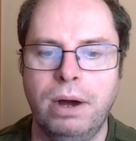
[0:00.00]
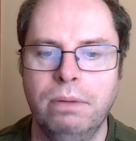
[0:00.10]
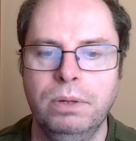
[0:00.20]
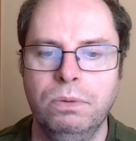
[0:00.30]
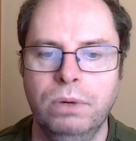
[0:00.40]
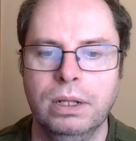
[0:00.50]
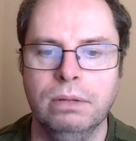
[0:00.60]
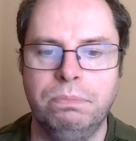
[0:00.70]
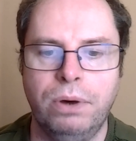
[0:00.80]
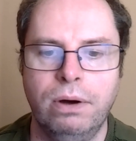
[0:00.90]
probably
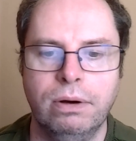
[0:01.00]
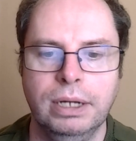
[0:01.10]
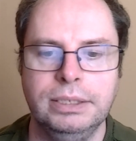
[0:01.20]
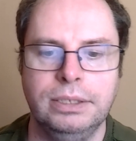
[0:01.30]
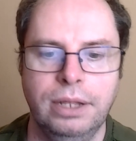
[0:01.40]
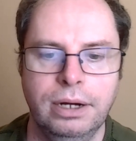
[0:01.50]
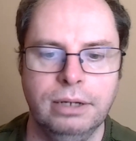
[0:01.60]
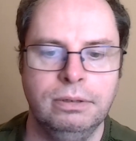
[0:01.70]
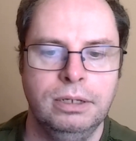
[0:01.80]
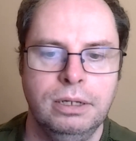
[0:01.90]
will progress
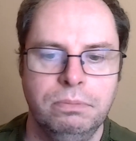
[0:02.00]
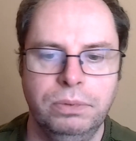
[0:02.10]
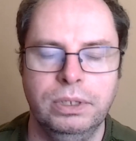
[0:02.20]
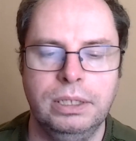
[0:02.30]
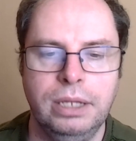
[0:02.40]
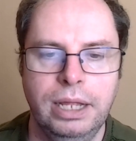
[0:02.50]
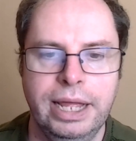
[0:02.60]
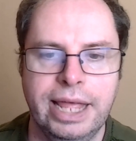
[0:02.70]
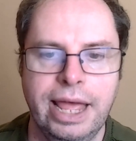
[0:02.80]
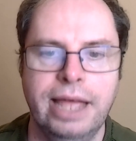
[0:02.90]
there. But
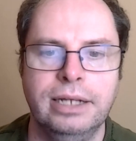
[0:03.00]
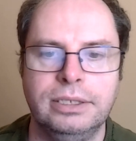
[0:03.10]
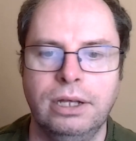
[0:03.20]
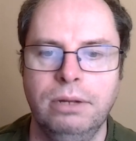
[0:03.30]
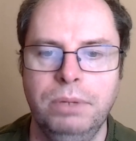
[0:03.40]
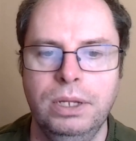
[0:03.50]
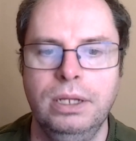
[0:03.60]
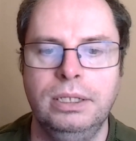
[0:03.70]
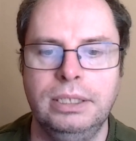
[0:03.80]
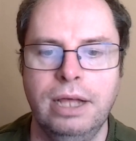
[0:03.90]
again, it's going to
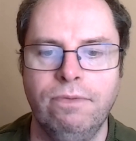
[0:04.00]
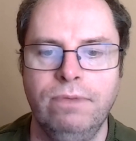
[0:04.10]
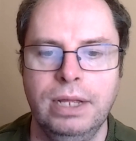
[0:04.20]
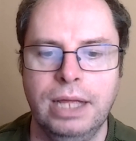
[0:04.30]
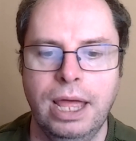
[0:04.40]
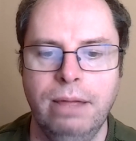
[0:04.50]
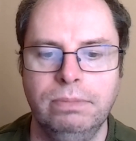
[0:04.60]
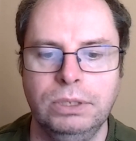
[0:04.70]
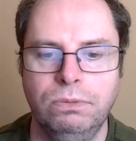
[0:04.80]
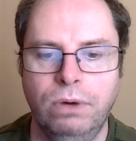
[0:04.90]
be definitely a
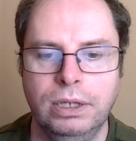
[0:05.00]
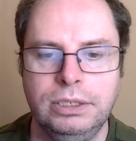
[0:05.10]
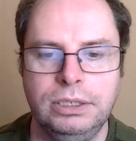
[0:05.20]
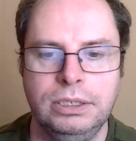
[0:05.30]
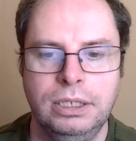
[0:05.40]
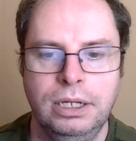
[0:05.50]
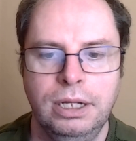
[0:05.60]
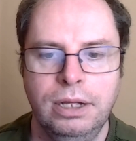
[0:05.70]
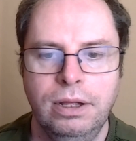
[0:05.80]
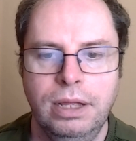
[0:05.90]
game to watch
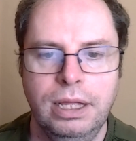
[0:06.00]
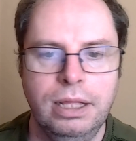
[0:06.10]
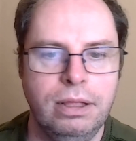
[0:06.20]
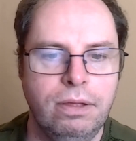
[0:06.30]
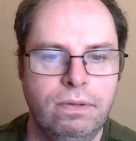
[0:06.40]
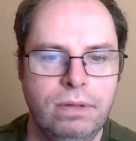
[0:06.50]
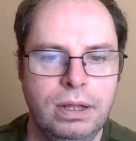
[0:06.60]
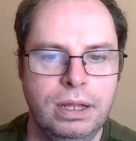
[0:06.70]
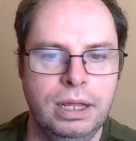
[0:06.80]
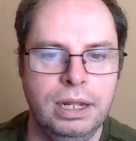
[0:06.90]

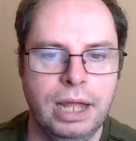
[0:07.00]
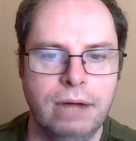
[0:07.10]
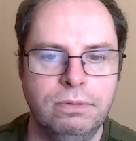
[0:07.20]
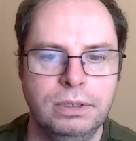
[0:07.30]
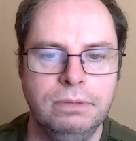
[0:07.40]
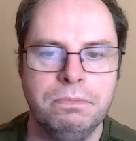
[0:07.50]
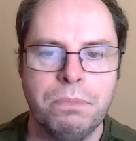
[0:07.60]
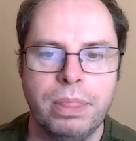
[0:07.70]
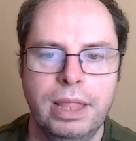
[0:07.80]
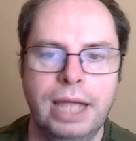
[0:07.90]
in that
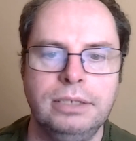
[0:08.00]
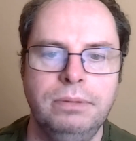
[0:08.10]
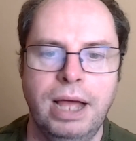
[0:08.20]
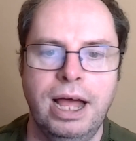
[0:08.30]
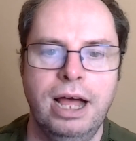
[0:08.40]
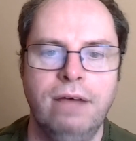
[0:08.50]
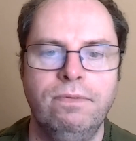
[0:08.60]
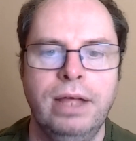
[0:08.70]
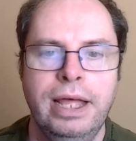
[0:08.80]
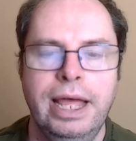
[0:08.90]
one. Next, we
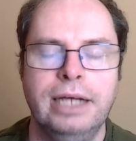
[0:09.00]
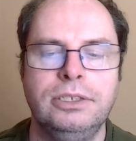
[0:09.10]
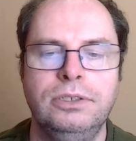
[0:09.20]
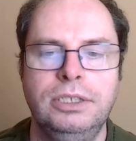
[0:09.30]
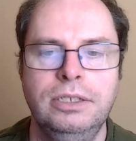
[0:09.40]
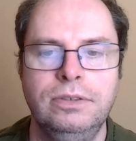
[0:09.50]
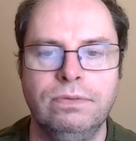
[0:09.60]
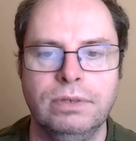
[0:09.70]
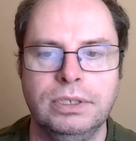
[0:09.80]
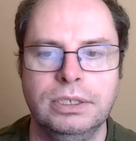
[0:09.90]
have Exeter
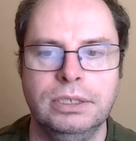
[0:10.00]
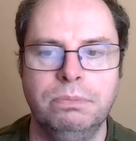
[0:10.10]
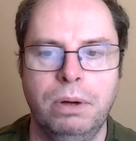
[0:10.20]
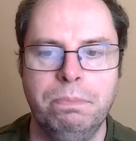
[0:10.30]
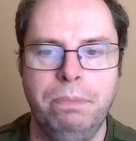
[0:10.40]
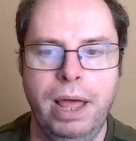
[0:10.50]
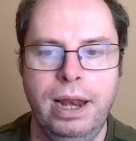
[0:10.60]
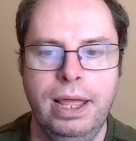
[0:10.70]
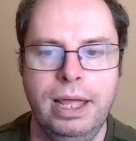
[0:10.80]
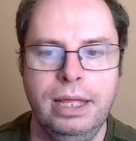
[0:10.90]
Chiefs versus
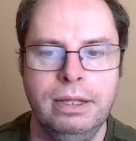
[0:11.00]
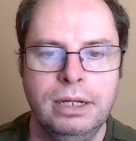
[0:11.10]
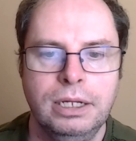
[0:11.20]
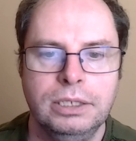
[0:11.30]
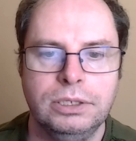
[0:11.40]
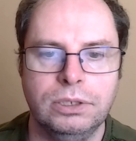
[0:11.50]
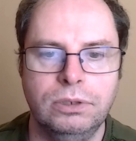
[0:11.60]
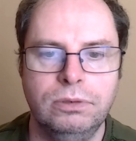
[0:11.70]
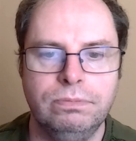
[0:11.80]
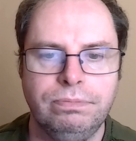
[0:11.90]
Montpellier.
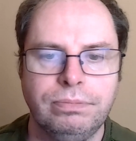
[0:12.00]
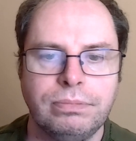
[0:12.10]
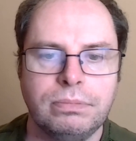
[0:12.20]
So